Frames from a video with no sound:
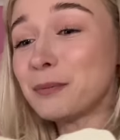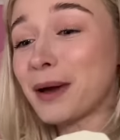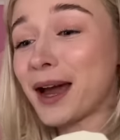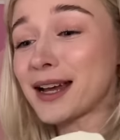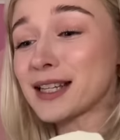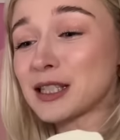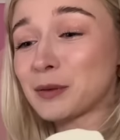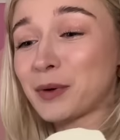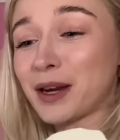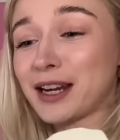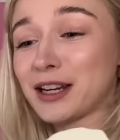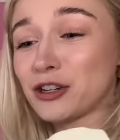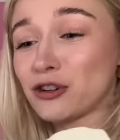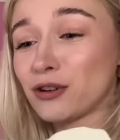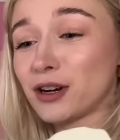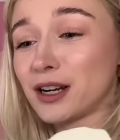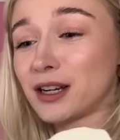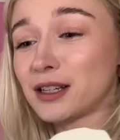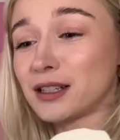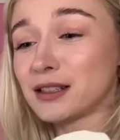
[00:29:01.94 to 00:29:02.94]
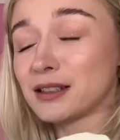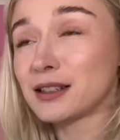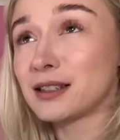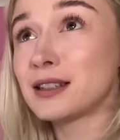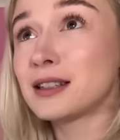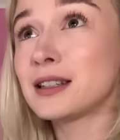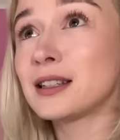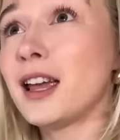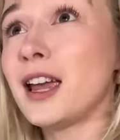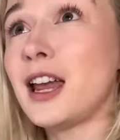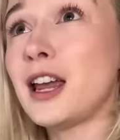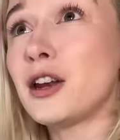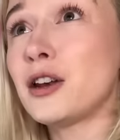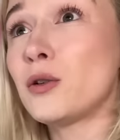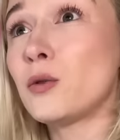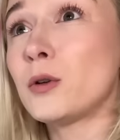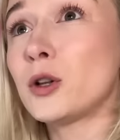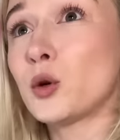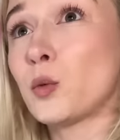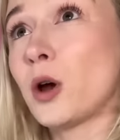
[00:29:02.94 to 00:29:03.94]
best patrons in
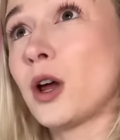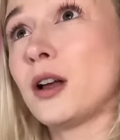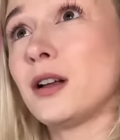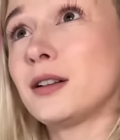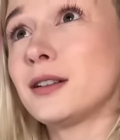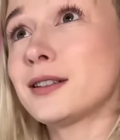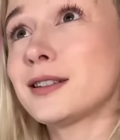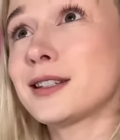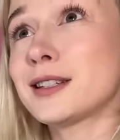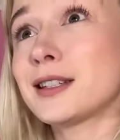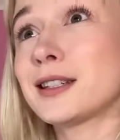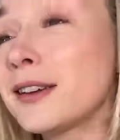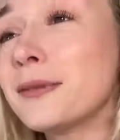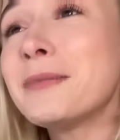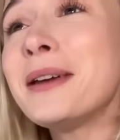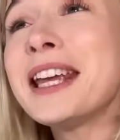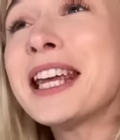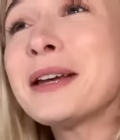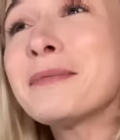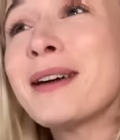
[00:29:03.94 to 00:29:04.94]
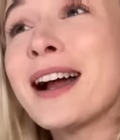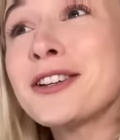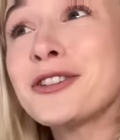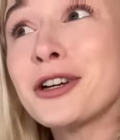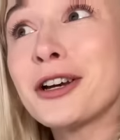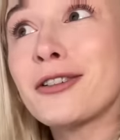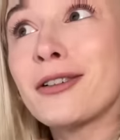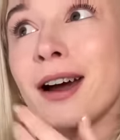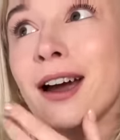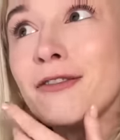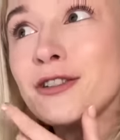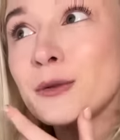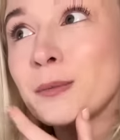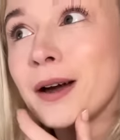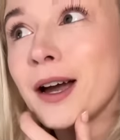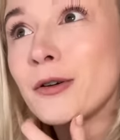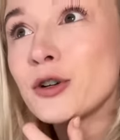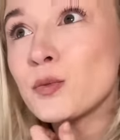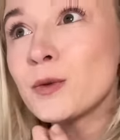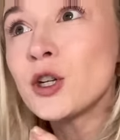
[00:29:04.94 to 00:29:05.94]
all the world. Making Magic Craft
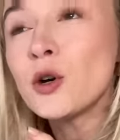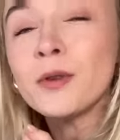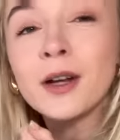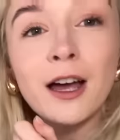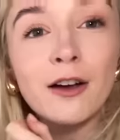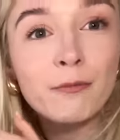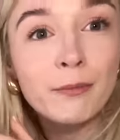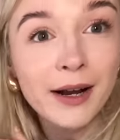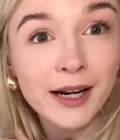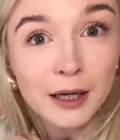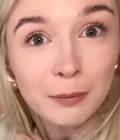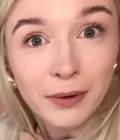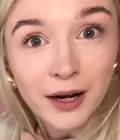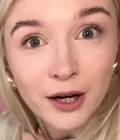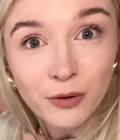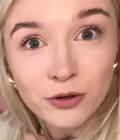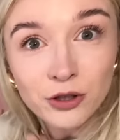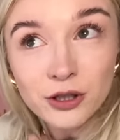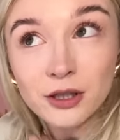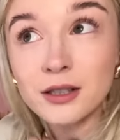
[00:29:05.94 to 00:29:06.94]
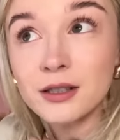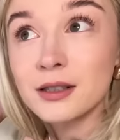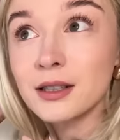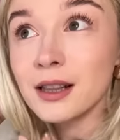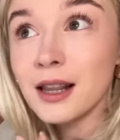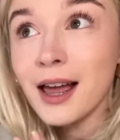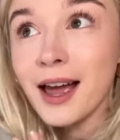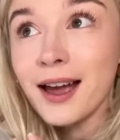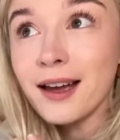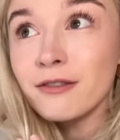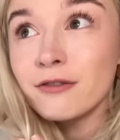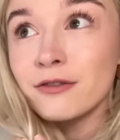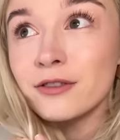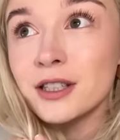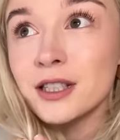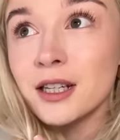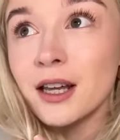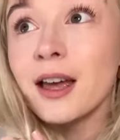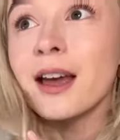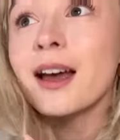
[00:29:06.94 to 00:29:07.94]
pouch. We don't have many pouches left.